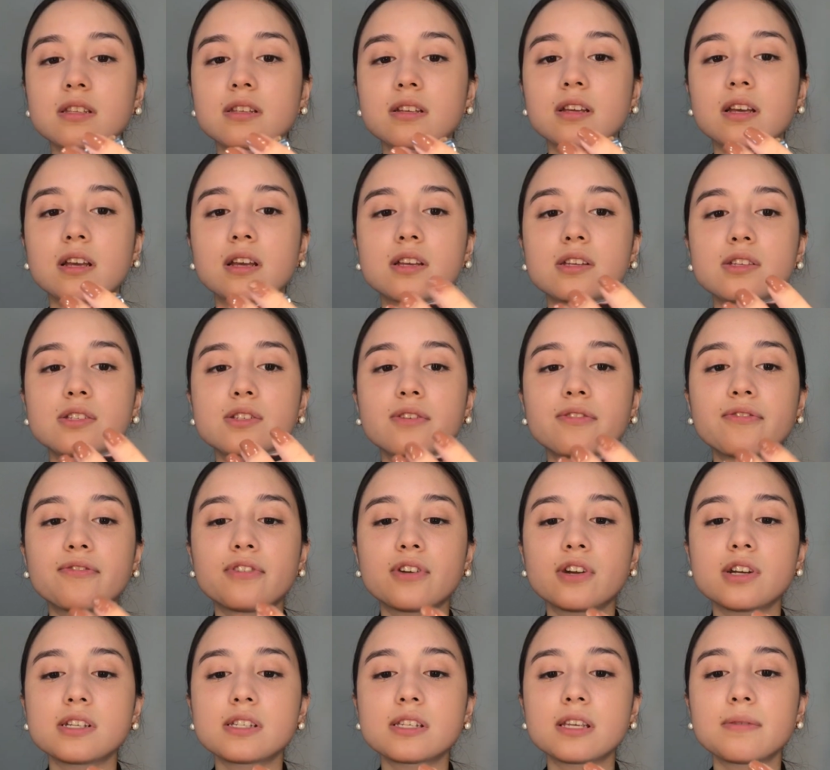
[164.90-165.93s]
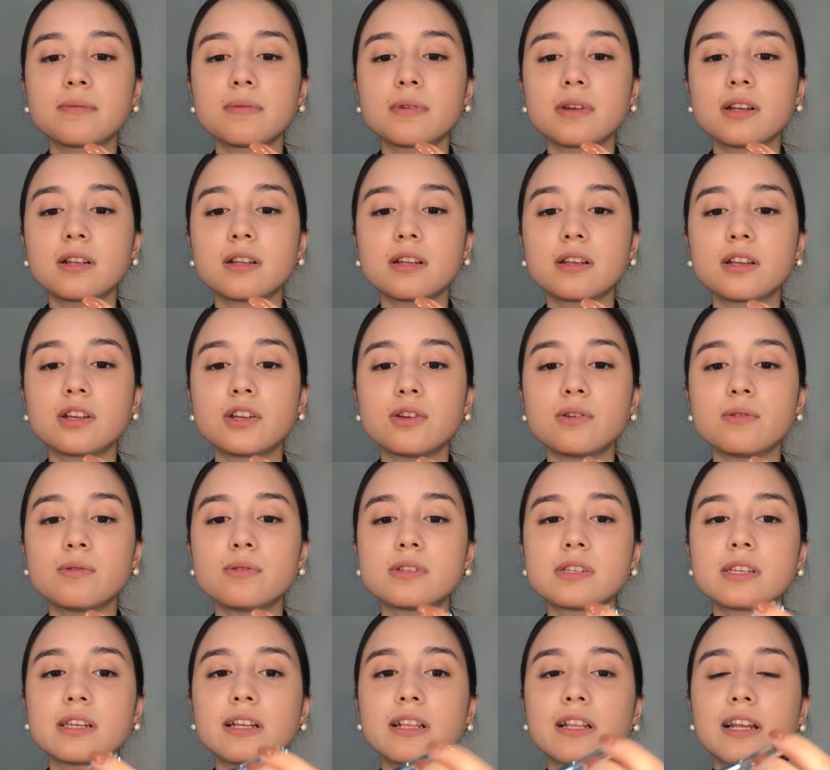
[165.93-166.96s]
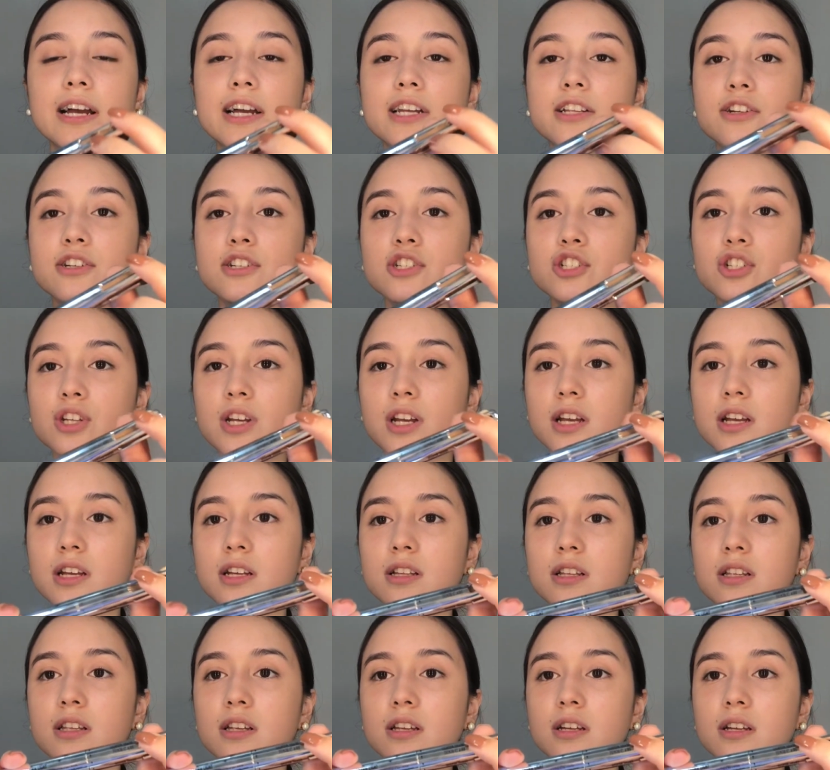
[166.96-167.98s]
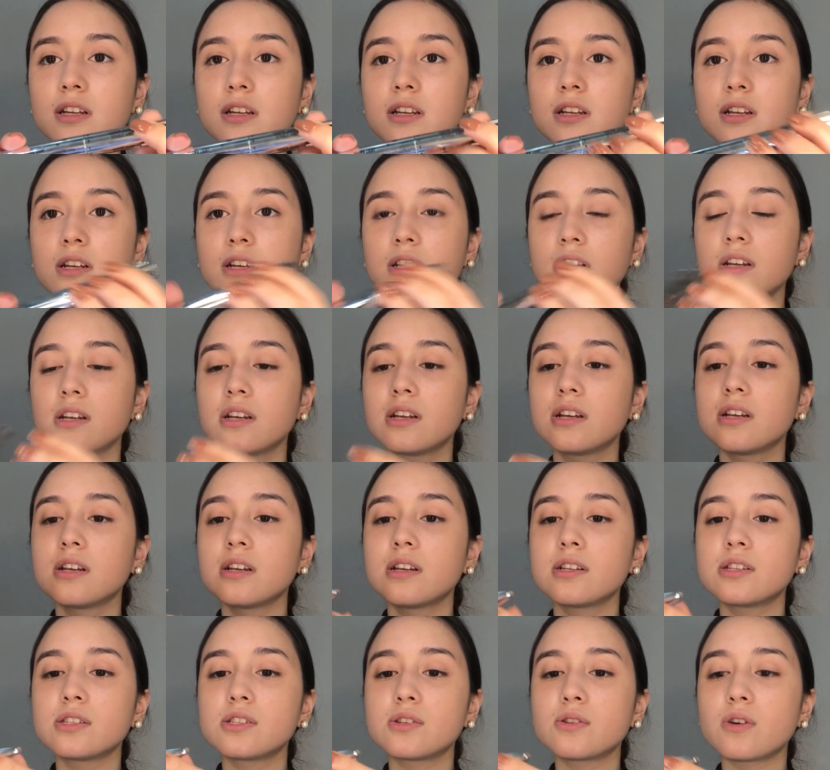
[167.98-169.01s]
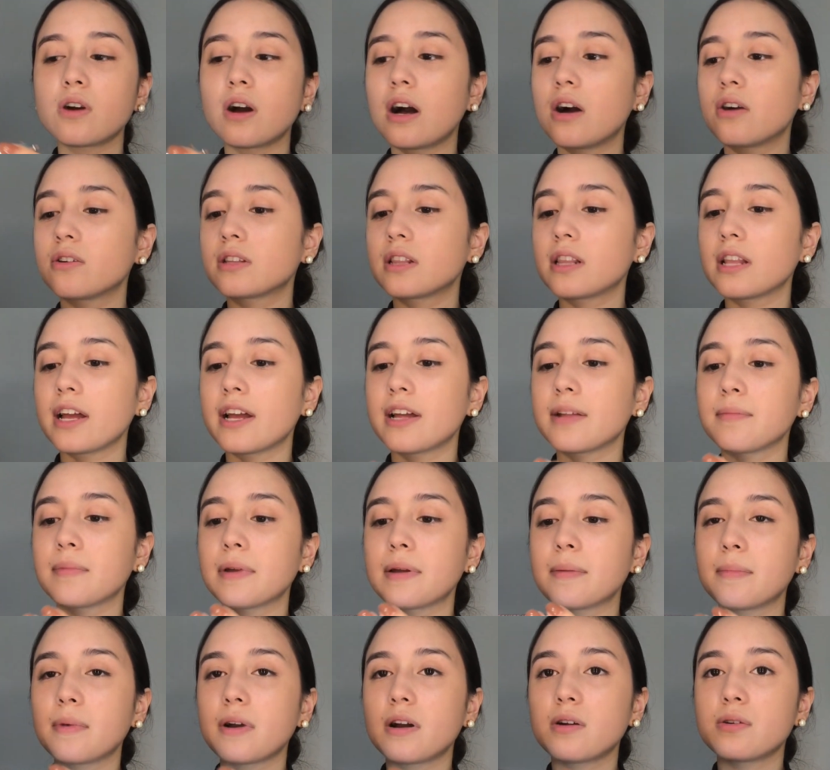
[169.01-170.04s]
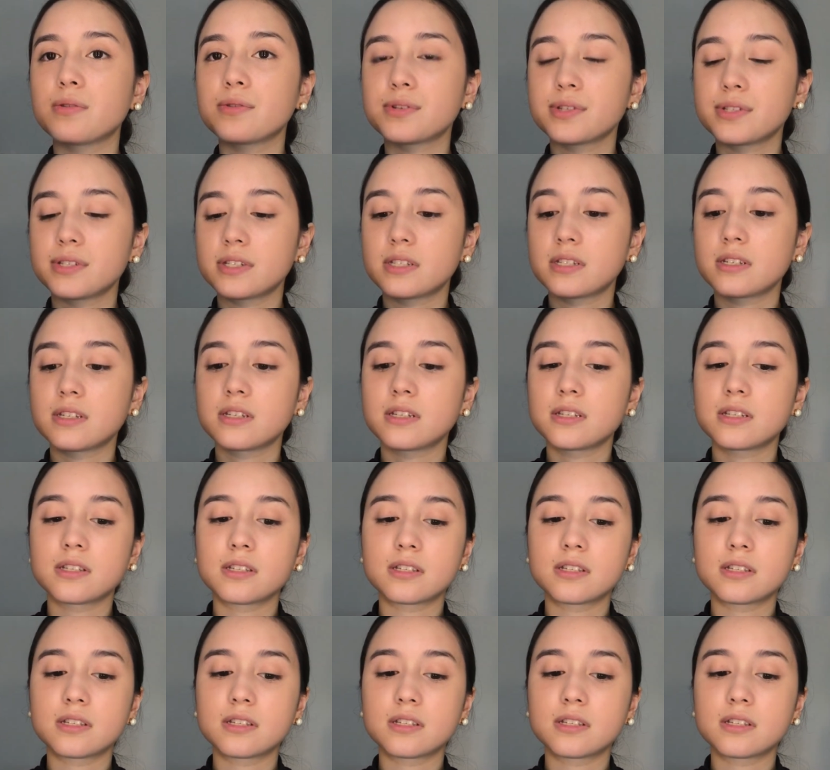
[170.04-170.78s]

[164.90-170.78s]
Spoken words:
Okay, so first I'm gonna use a lighter shade to outline my brows.